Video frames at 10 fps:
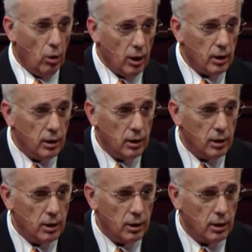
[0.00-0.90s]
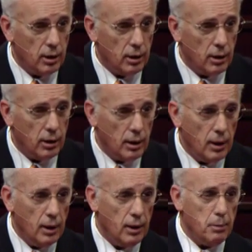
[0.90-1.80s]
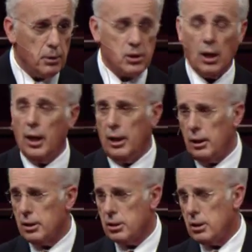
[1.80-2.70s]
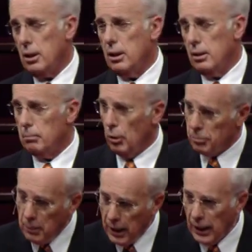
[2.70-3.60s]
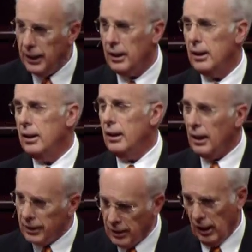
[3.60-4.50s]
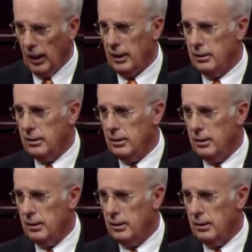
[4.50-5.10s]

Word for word: Lord. The Messiah is both man and God.